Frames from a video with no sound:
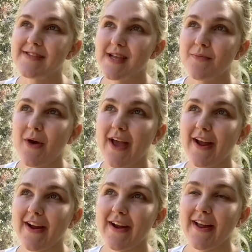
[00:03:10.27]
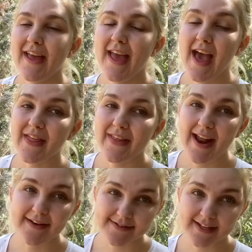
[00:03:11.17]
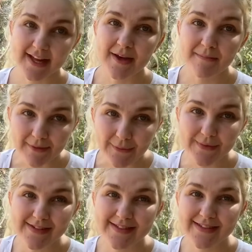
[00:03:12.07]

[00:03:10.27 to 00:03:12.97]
somewhere and then have to commute